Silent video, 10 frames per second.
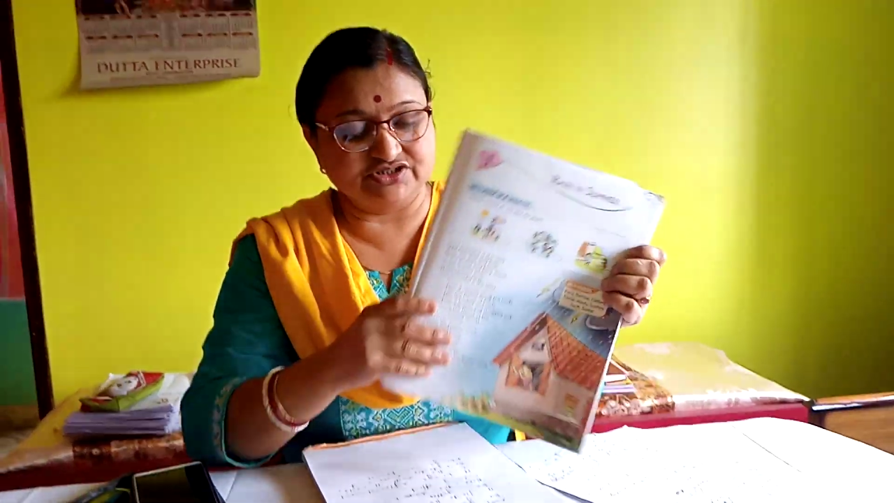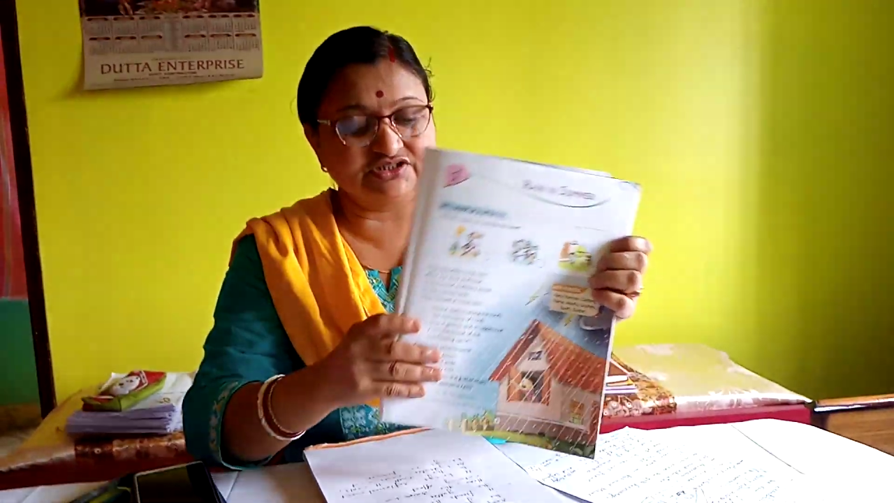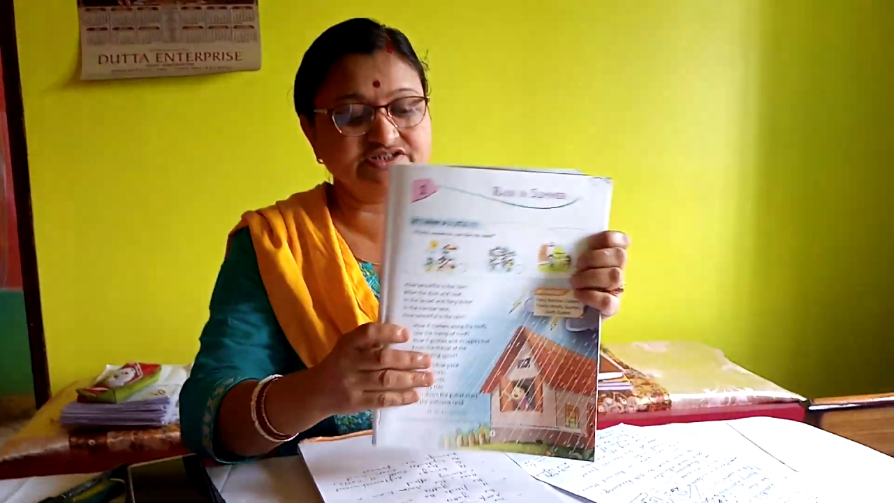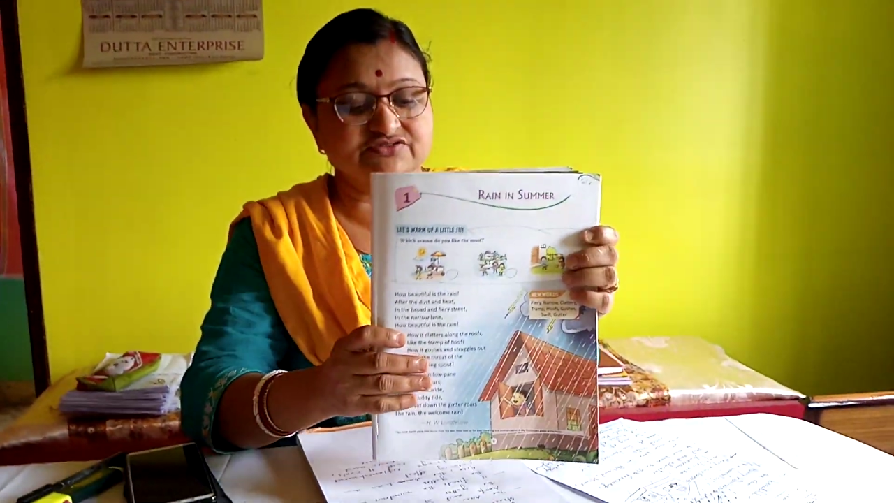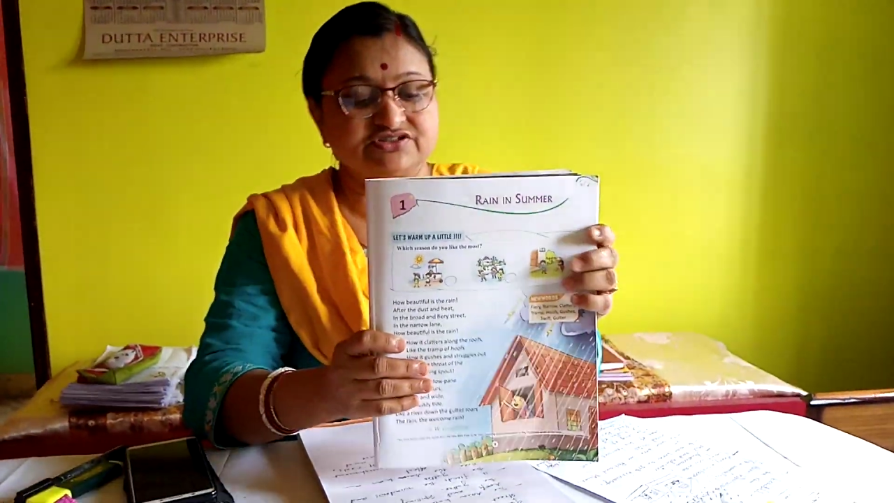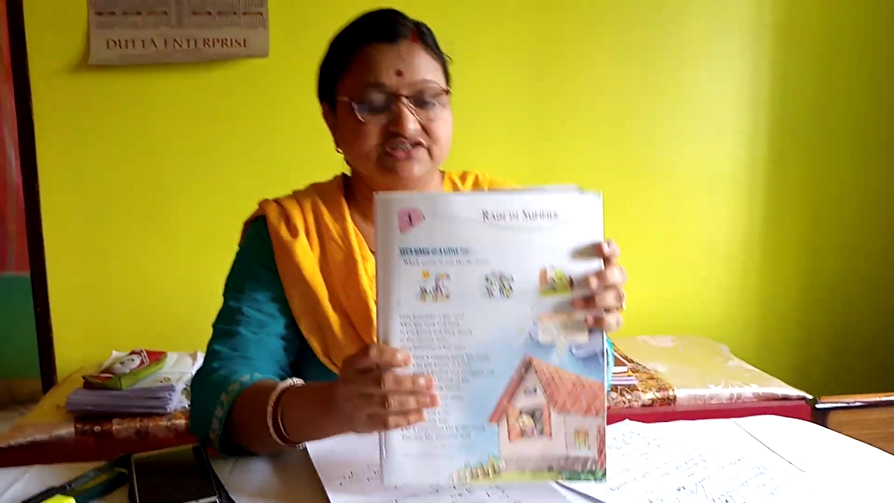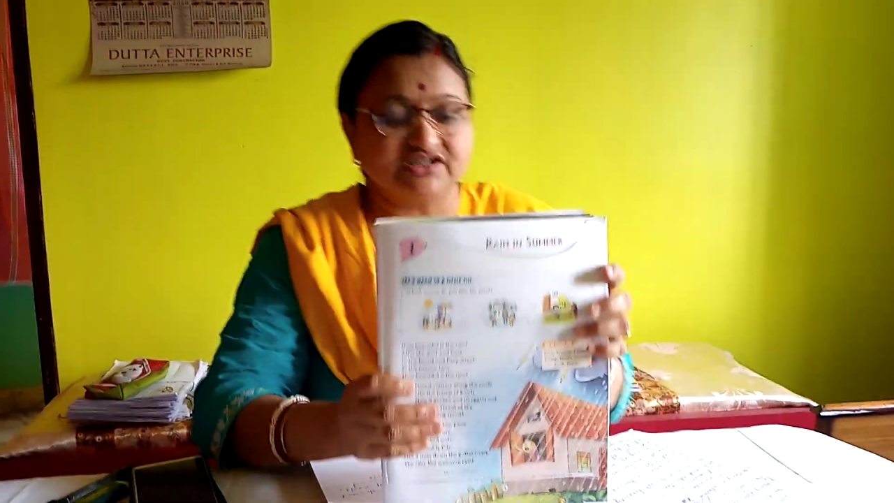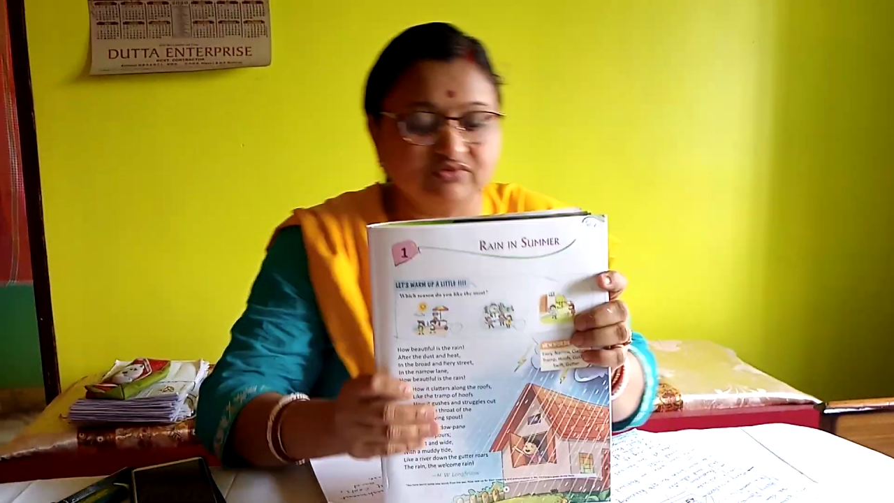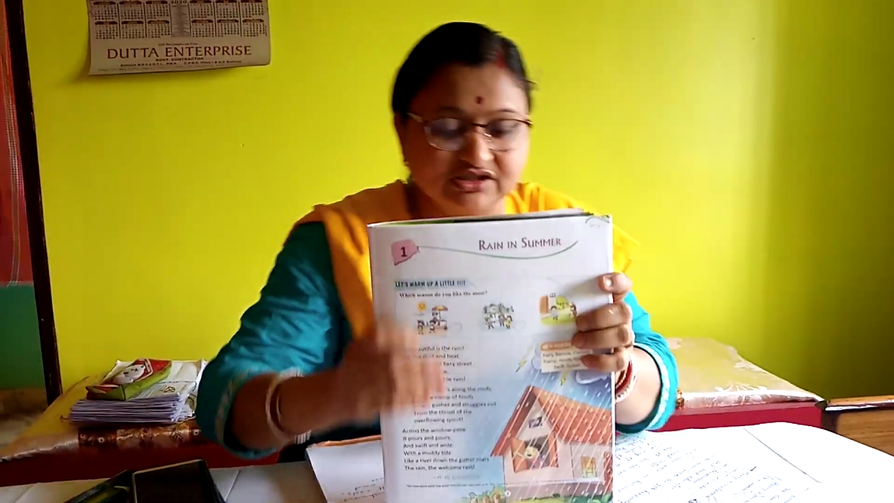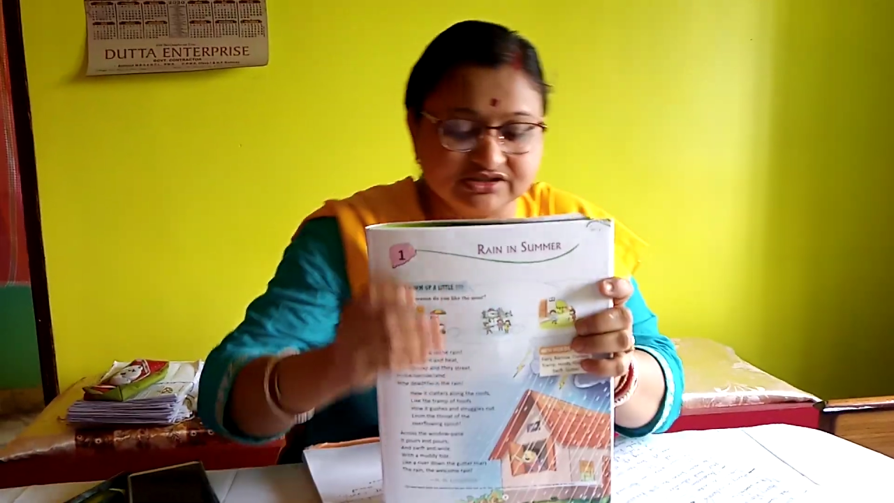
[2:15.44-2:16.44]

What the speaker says: Just to see one